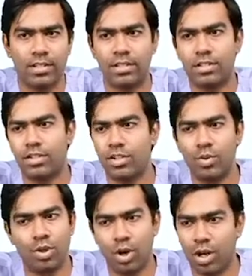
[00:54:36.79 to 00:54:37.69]
It's
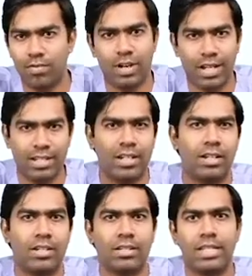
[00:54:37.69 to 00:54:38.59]
due to a lot of other
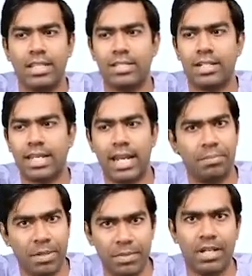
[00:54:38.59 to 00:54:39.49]
things that can
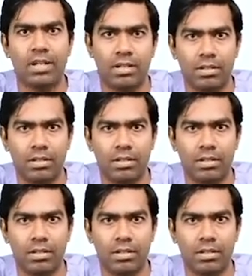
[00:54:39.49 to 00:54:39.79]
mimic